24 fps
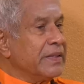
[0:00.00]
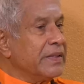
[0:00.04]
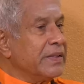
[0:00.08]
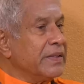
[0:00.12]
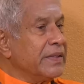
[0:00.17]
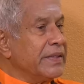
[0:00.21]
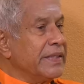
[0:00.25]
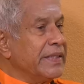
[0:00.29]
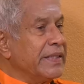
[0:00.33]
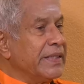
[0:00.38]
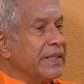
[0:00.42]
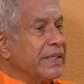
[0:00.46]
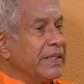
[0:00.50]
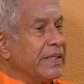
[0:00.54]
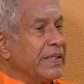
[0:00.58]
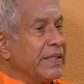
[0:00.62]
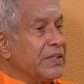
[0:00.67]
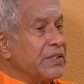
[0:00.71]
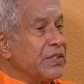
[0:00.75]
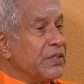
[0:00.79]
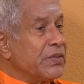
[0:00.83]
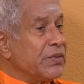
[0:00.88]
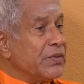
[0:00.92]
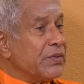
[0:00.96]
the
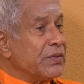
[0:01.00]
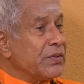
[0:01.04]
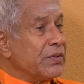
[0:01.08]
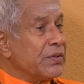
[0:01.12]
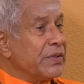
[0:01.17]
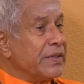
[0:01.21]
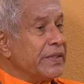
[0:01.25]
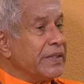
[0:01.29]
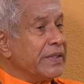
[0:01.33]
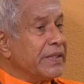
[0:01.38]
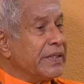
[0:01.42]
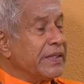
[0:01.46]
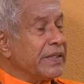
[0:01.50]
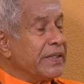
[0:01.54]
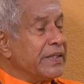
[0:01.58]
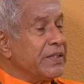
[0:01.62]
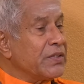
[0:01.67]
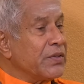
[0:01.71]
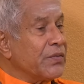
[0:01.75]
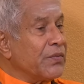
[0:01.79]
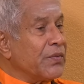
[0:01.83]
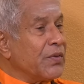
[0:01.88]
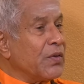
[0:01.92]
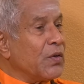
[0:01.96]
increase
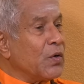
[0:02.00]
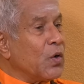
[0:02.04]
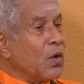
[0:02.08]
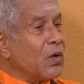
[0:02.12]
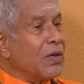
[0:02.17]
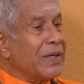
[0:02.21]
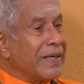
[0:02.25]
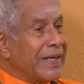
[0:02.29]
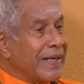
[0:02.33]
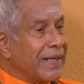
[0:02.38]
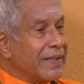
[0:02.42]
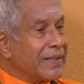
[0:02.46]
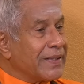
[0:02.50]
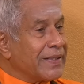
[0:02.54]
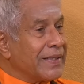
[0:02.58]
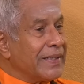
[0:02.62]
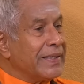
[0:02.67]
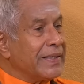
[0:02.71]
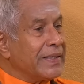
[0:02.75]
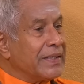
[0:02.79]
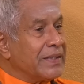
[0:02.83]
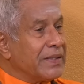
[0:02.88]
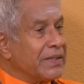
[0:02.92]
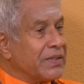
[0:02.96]
of the
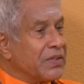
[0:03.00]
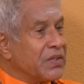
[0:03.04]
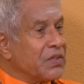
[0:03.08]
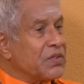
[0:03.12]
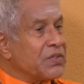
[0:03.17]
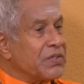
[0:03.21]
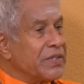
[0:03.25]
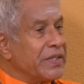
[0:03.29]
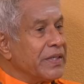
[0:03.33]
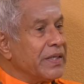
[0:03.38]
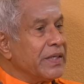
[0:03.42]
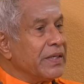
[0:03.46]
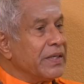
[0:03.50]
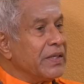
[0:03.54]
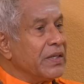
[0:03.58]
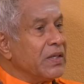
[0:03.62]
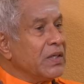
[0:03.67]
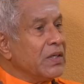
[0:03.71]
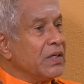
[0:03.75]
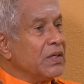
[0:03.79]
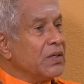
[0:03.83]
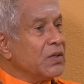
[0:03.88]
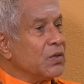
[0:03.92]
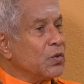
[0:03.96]
non-Catholic Christian
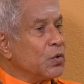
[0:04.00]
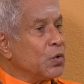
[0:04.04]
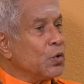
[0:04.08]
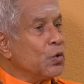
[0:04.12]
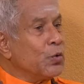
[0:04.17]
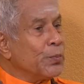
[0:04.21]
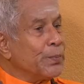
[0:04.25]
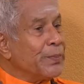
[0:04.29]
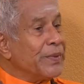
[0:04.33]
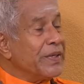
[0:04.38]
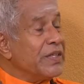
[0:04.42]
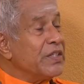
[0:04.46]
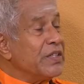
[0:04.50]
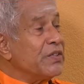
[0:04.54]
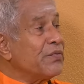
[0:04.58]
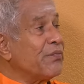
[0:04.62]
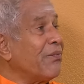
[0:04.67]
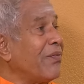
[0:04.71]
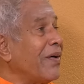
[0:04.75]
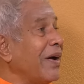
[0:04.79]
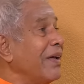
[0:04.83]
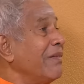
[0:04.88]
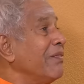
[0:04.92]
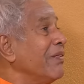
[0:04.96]
group is
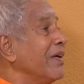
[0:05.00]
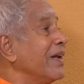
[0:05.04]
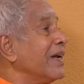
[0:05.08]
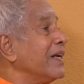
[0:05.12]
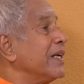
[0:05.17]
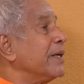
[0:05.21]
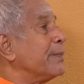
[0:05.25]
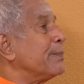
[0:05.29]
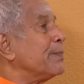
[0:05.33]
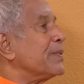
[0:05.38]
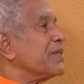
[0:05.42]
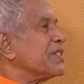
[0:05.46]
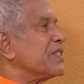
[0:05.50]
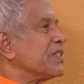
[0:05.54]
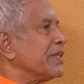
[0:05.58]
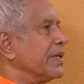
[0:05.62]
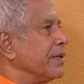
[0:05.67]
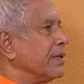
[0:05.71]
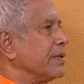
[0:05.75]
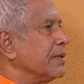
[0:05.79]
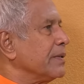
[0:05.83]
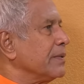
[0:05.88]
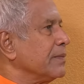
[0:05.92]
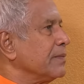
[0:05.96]

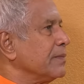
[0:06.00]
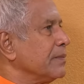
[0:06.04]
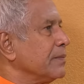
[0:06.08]
500%.